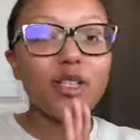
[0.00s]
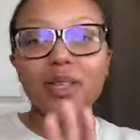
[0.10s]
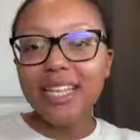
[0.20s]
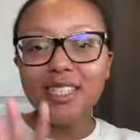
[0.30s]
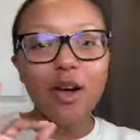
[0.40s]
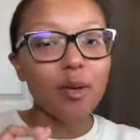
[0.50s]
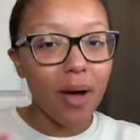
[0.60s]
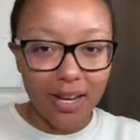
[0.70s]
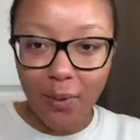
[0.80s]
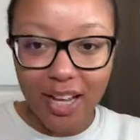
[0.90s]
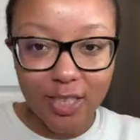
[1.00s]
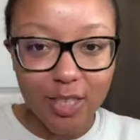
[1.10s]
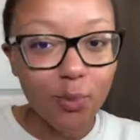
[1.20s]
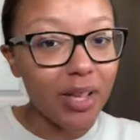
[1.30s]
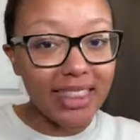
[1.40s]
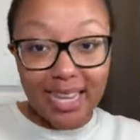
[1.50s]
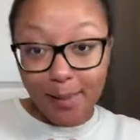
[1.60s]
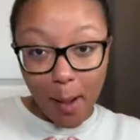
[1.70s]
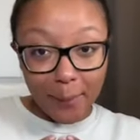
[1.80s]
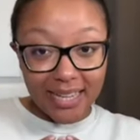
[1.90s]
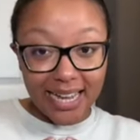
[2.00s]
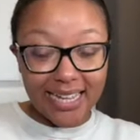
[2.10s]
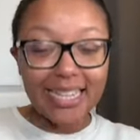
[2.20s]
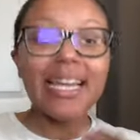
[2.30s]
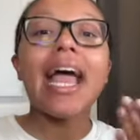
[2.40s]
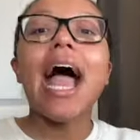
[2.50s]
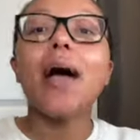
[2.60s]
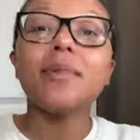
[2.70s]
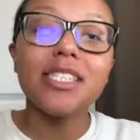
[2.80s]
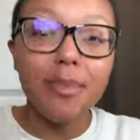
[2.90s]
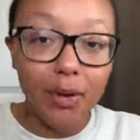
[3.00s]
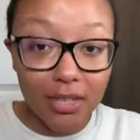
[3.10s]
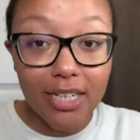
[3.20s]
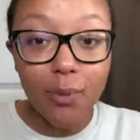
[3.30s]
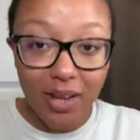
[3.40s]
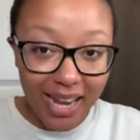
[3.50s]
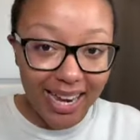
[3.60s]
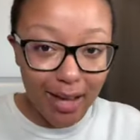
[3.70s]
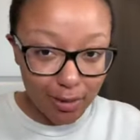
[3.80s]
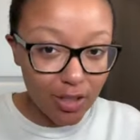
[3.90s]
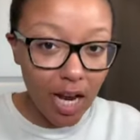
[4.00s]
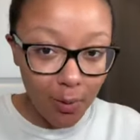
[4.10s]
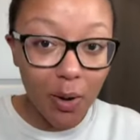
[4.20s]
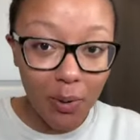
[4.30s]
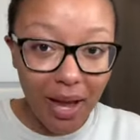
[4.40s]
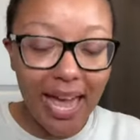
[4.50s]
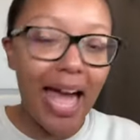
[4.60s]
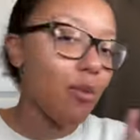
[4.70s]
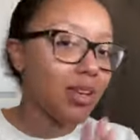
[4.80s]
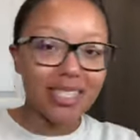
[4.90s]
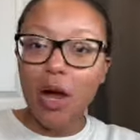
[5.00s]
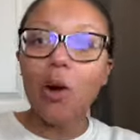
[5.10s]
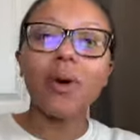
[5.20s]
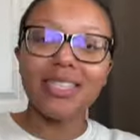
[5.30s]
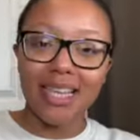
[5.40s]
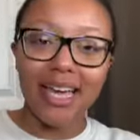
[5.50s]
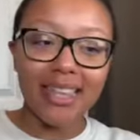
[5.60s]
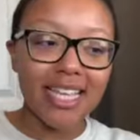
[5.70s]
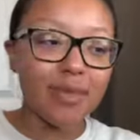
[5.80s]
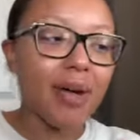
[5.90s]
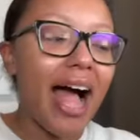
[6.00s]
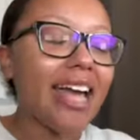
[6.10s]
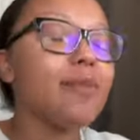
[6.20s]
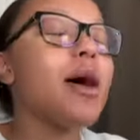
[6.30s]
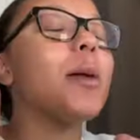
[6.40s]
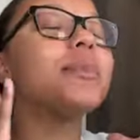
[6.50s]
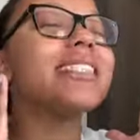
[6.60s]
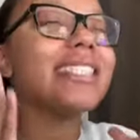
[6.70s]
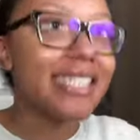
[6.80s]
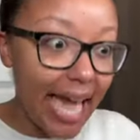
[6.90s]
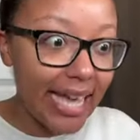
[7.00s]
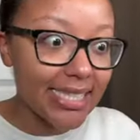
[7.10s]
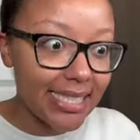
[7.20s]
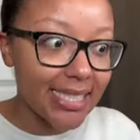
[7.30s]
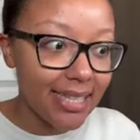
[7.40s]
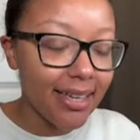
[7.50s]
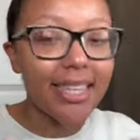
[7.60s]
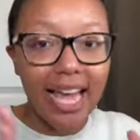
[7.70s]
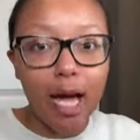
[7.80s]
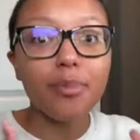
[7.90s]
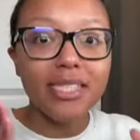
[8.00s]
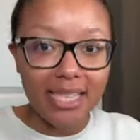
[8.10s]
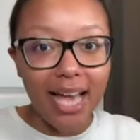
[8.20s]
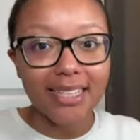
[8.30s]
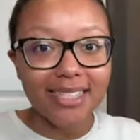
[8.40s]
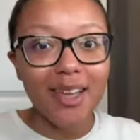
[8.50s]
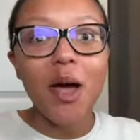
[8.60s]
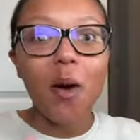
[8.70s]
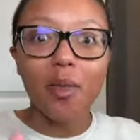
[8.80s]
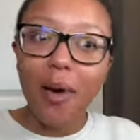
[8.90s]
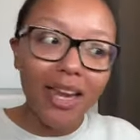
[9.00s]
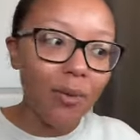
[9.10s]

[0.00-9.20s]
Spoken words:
let's talk body washes. One thing about me, honey, I'ma smell good when I get out the shower, okay? I wasn't always like this, but I am obsessed, like obsessed with body